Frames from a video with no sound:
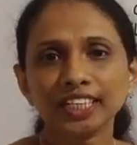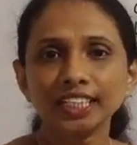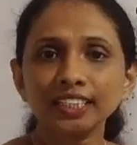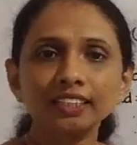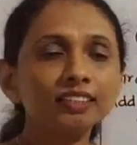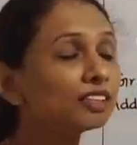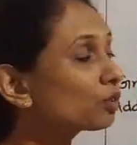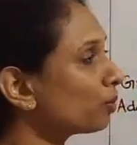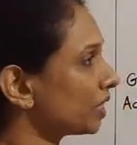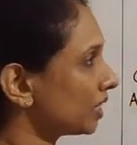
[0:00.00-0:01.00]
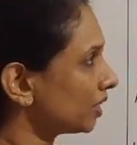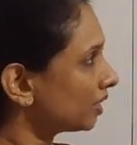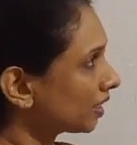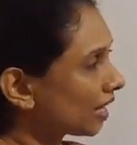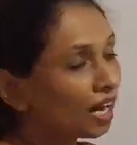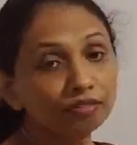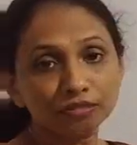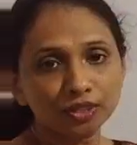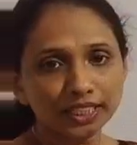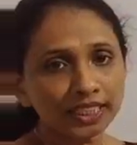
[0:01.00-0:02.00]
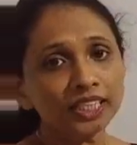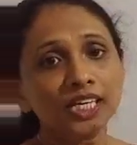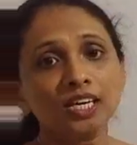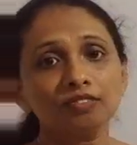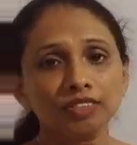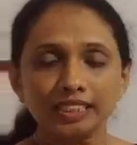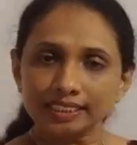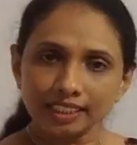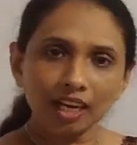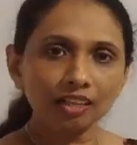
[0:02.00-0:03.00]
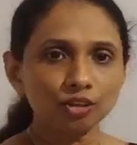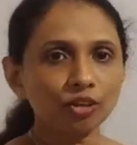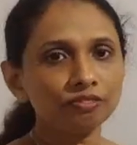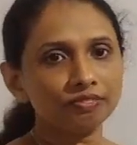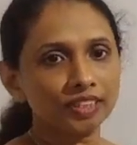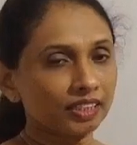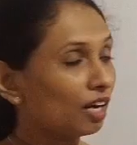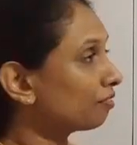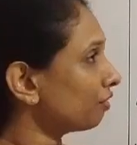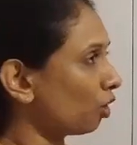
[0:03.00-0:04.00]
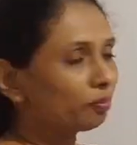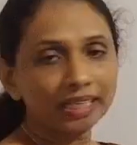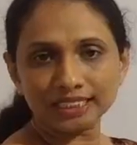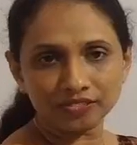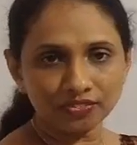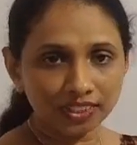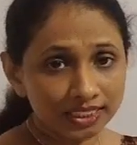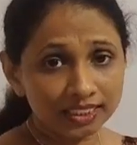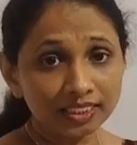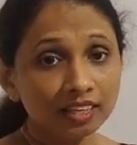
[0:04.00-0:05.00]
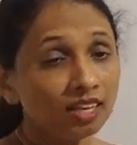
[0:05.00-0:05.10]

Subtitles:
read the question carefully, we will start off with our formats first.